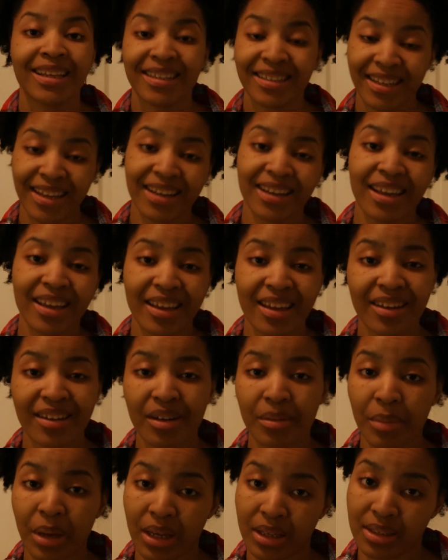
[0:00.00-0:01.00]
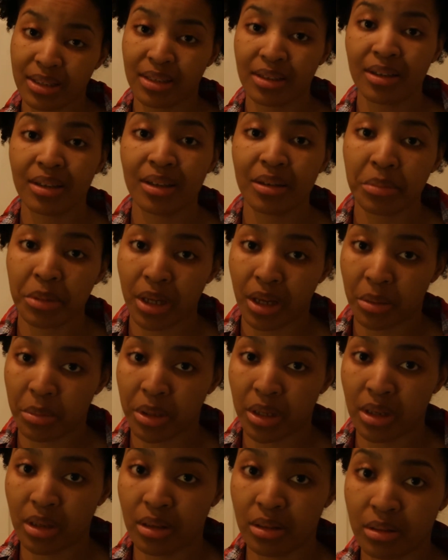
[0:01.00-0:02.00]
Let that hand come back as a nub, know what I
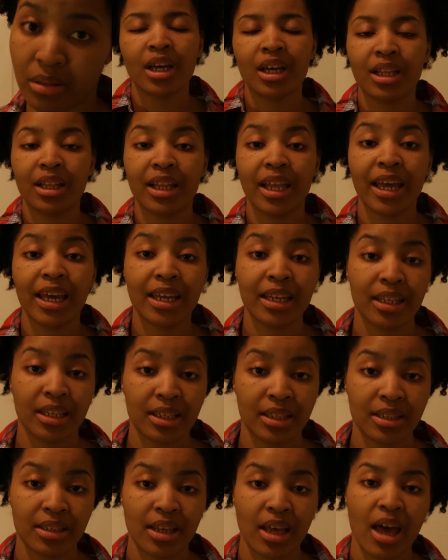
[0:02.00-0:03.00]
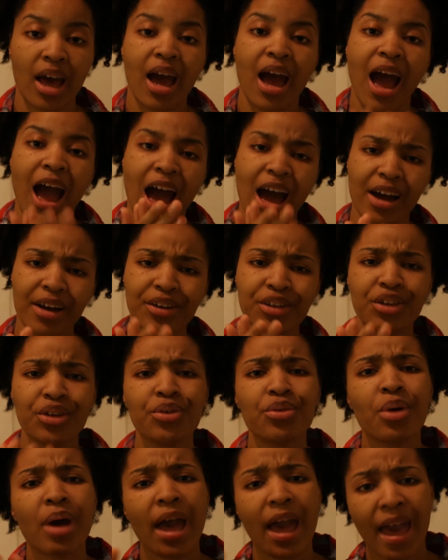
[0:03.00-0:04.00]
mean? Ladies, how
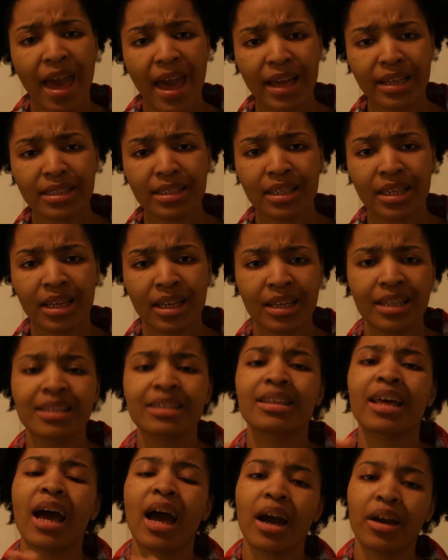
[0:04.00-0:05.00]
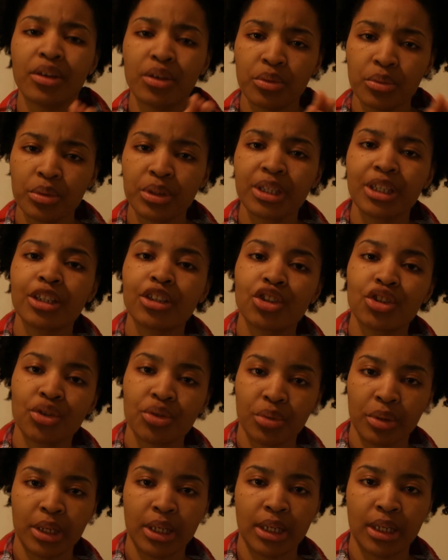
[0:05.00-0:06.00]
you act is how you will get
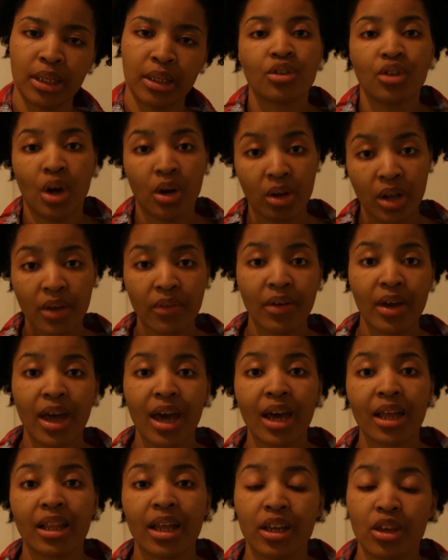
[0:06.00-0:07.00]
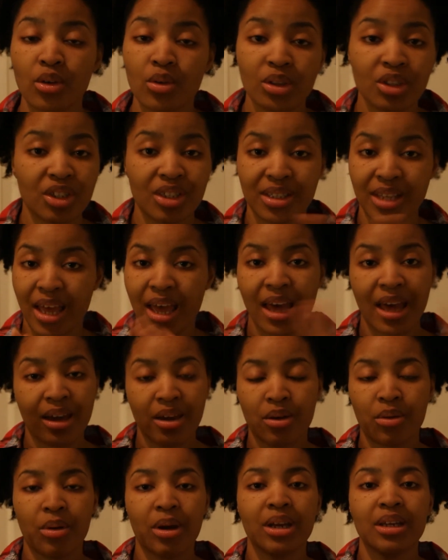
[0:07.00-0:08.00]
treated. Don't ever act like you can just
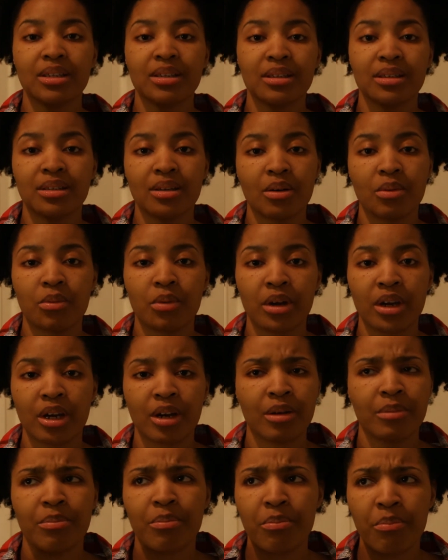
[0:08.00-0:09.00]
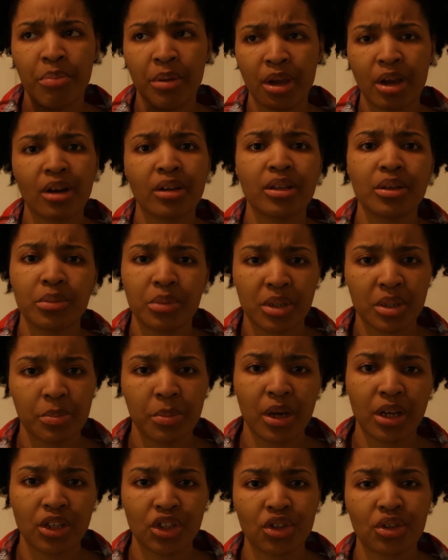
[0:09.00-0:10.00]
act crazy somewhere and barely
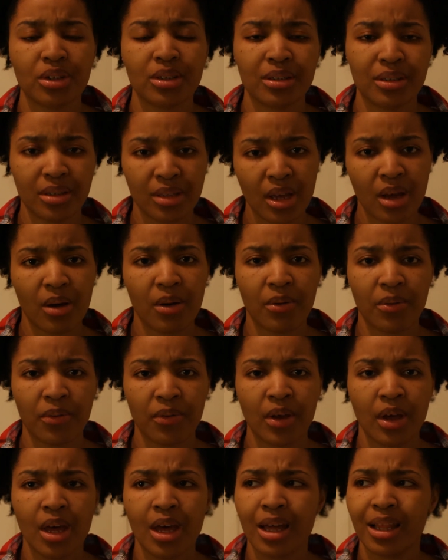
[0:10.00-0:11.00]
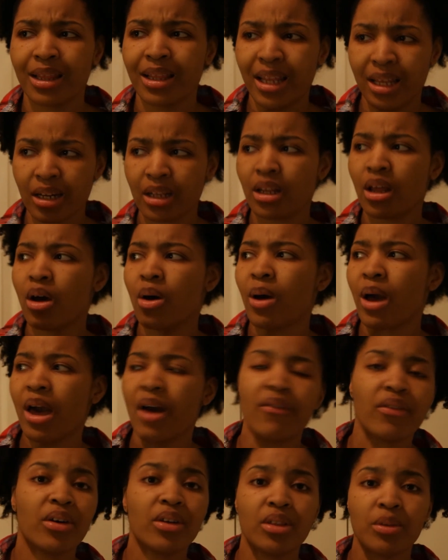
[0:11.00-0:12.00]
respect yourself, let alone
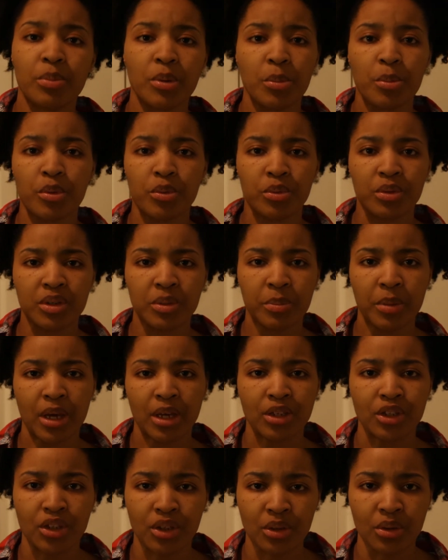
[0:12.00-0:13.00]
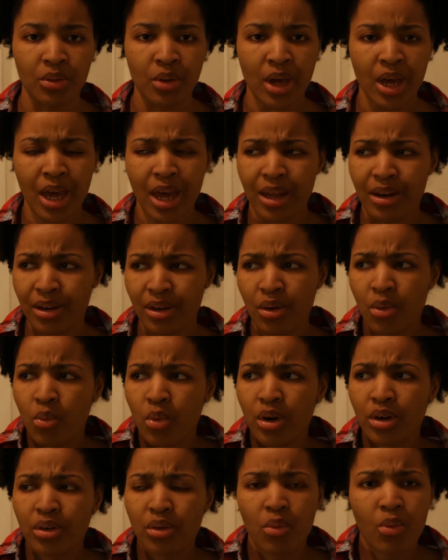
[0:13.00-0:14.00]
have other people respect you. And they'll
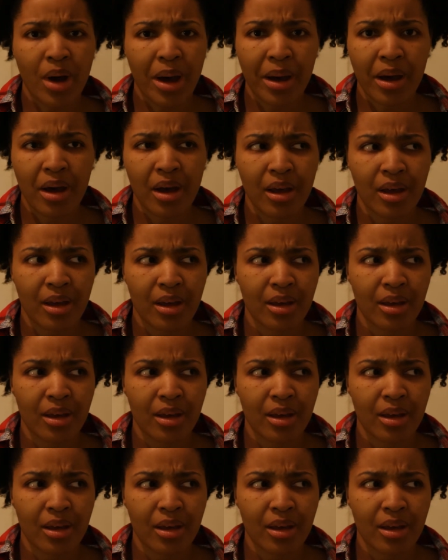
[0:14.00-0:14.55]
wonder why